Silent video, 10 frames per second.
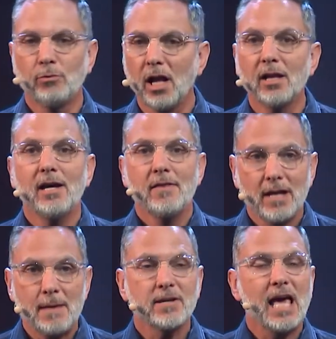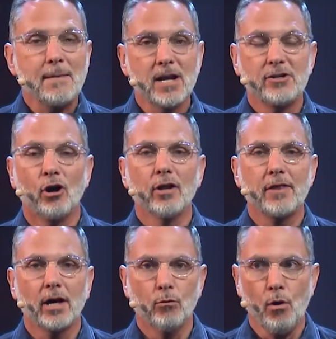Well, then I became an adult, and
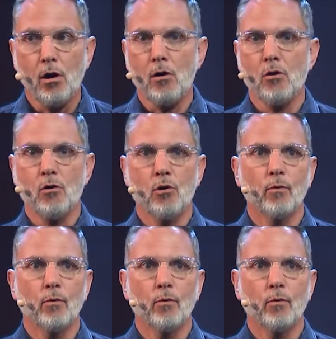I thought, whoa,